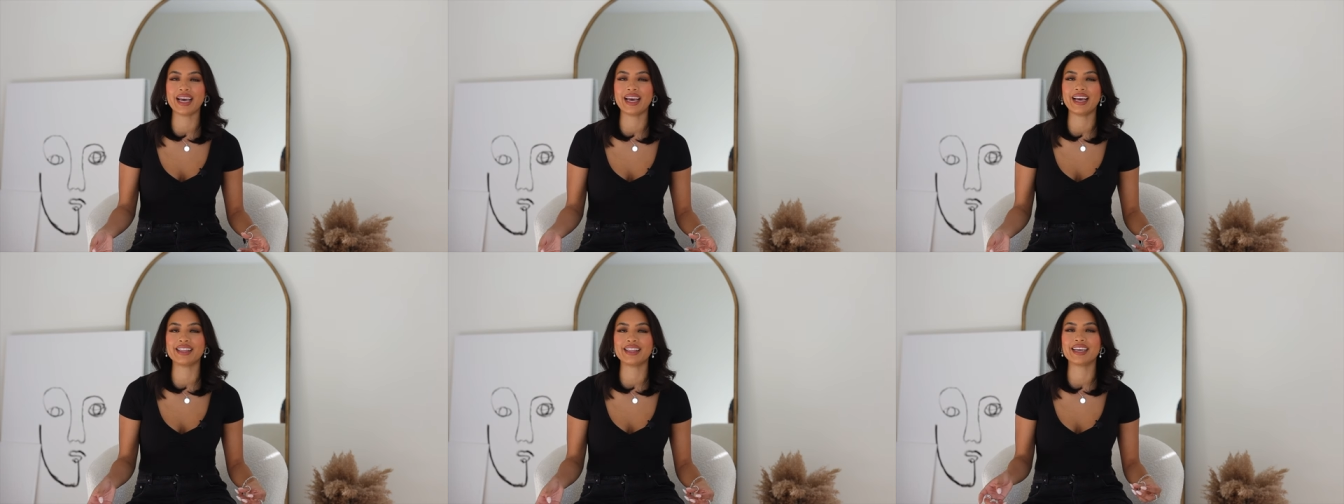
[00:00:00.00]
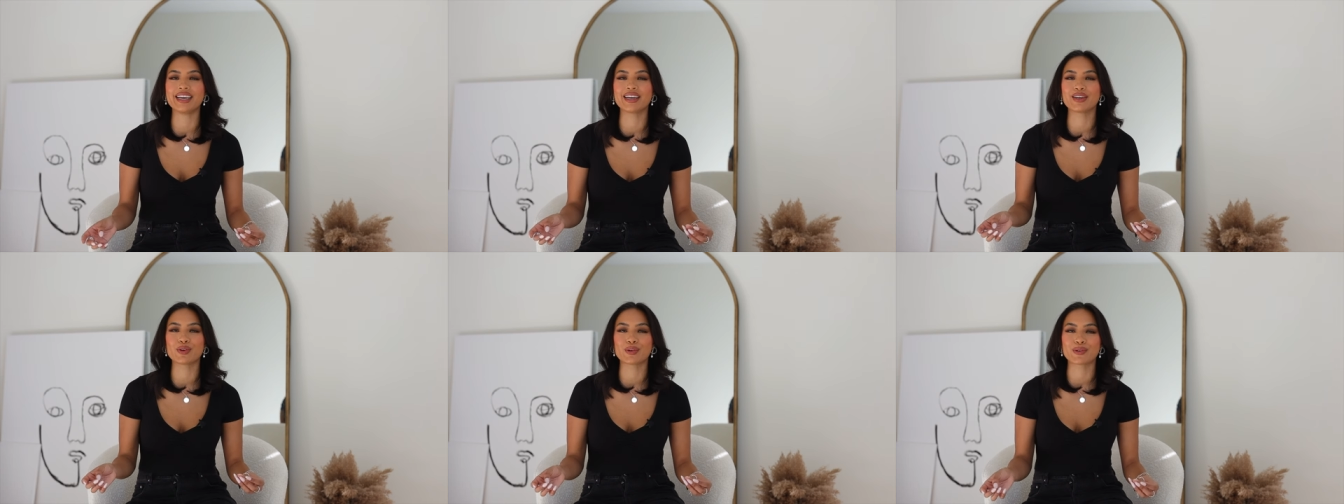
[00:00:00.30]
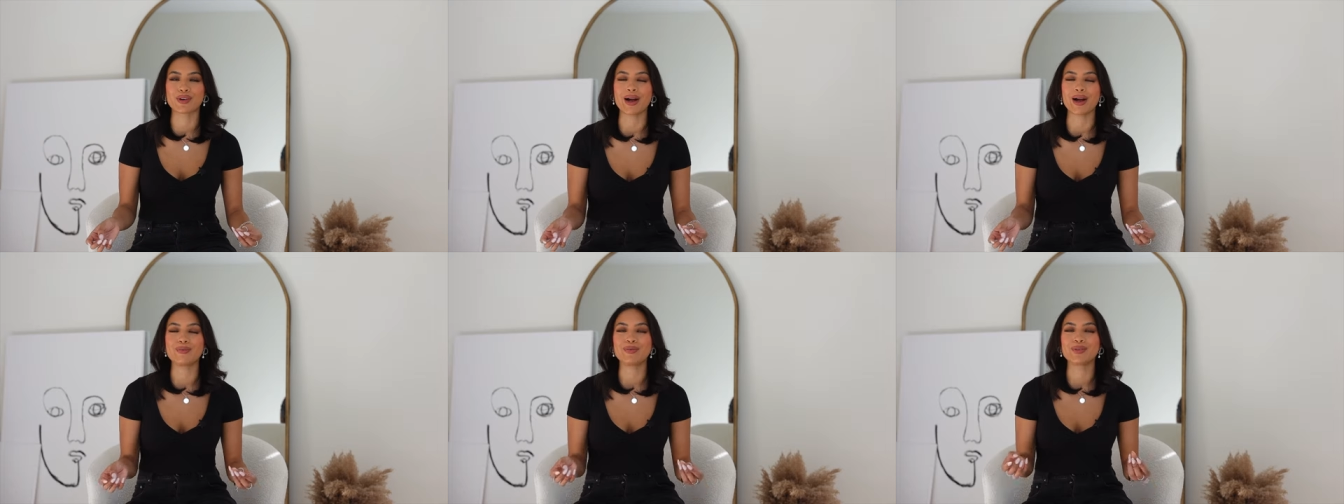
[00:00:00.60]
ahead and
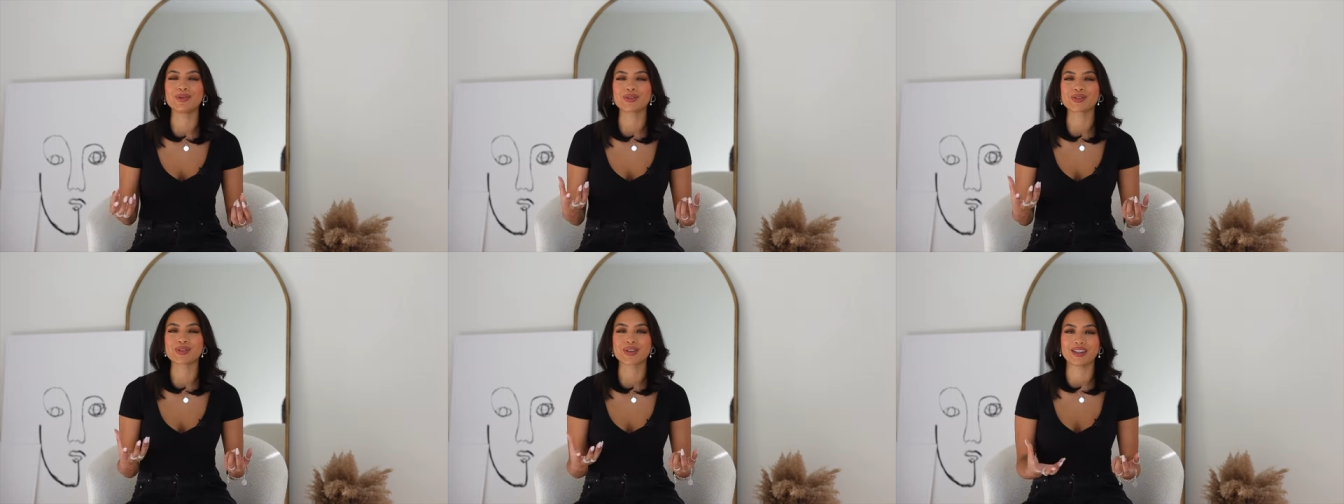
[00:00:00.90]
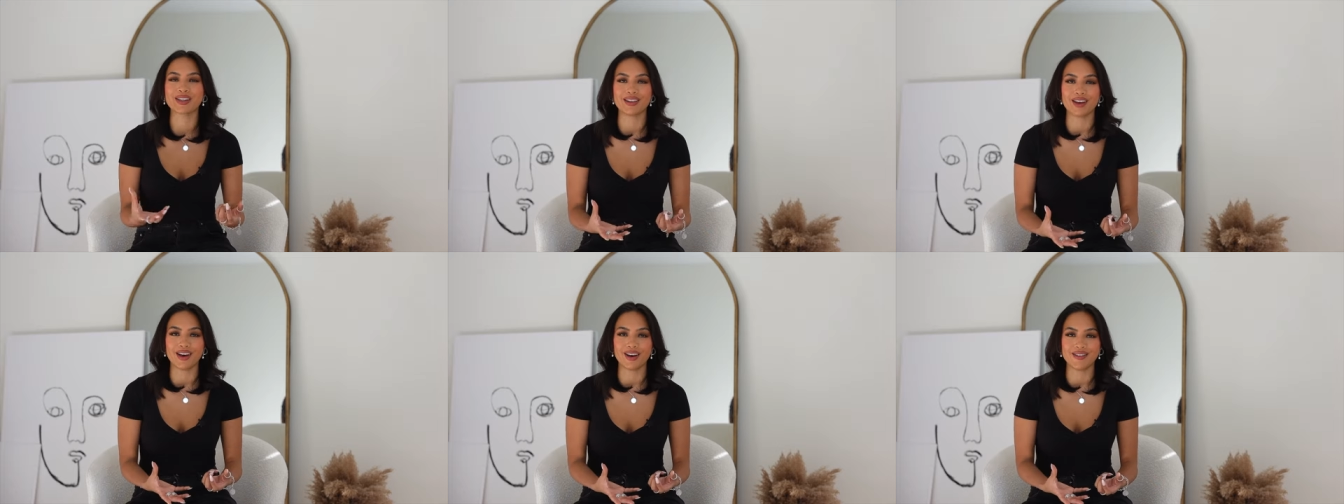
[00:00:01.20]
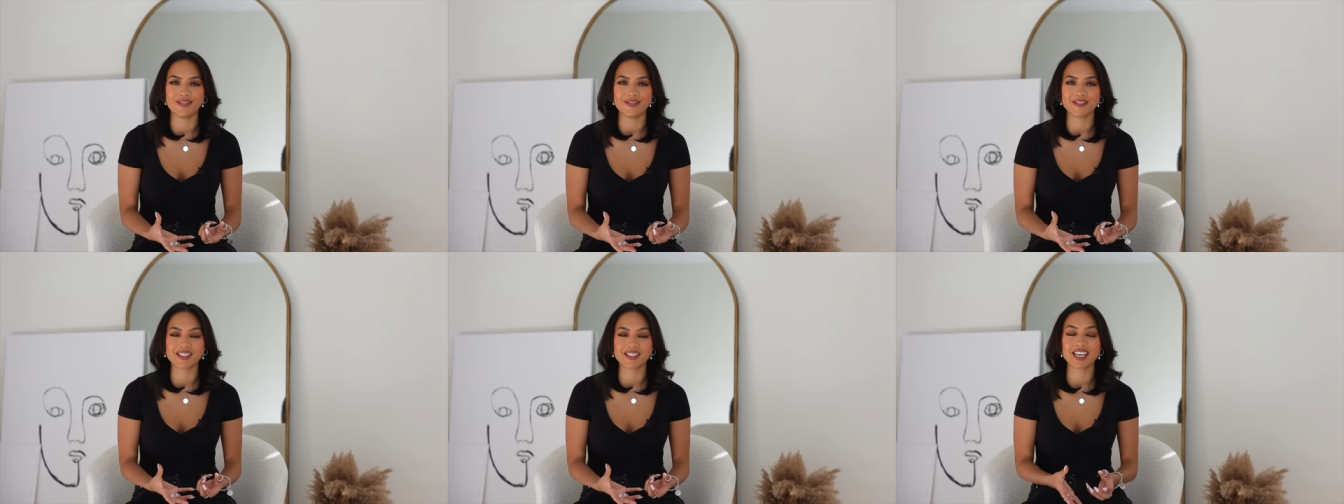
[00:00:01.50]
grabbed those
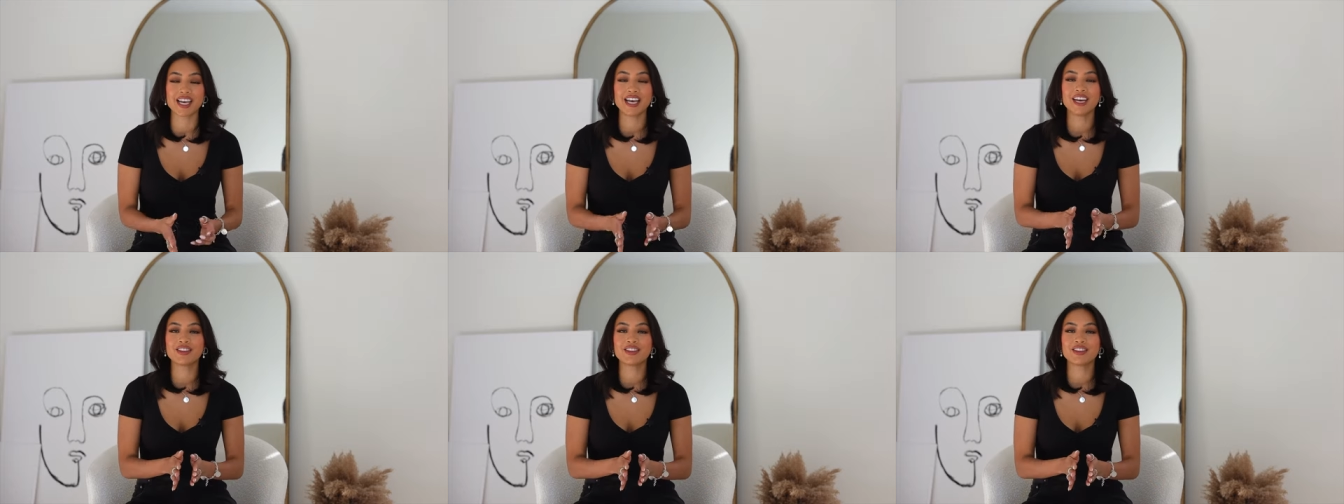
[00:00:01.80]
gloves.